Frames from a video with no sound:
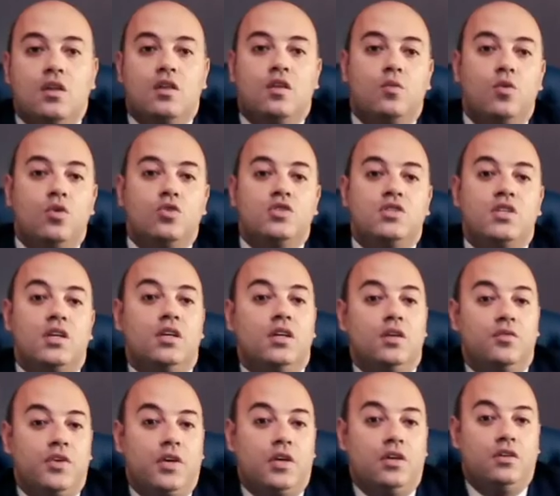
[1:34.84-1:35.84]
The most
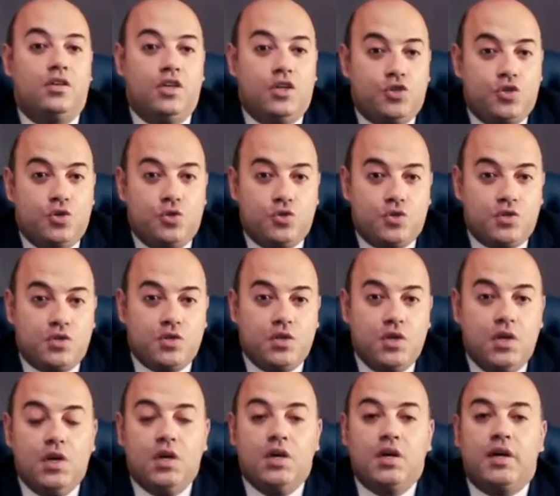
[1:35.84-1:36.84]
significant issues
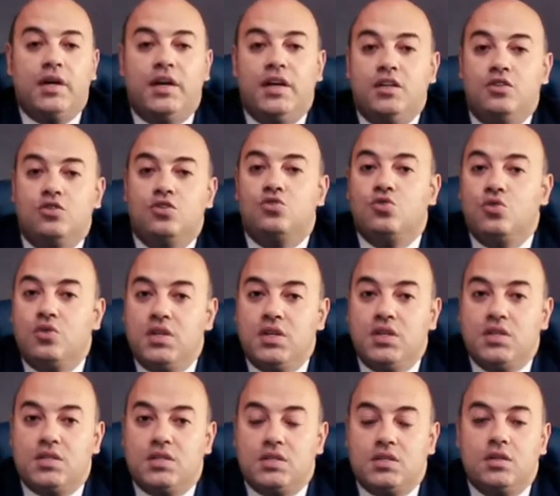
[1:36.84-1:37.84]
related to
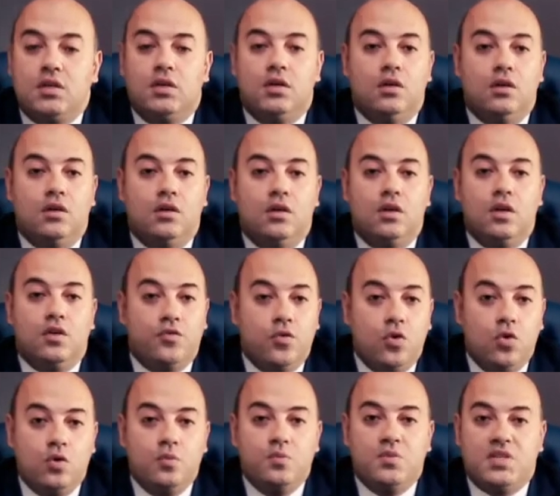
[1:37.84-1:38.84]
these
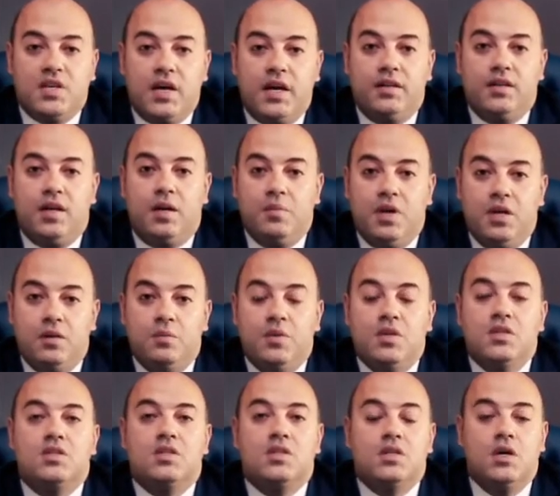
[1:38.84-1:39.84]
reforms and
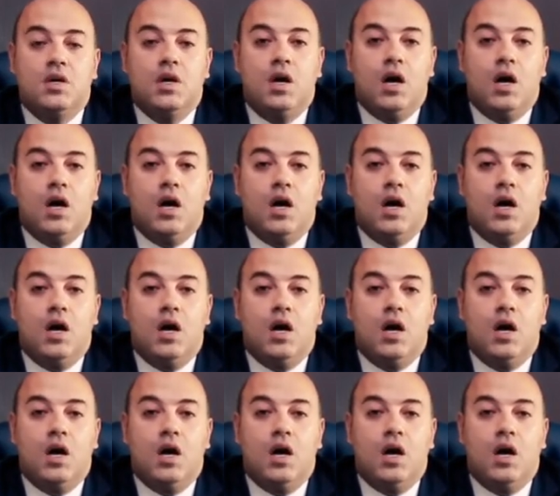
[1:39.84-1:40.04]
amendments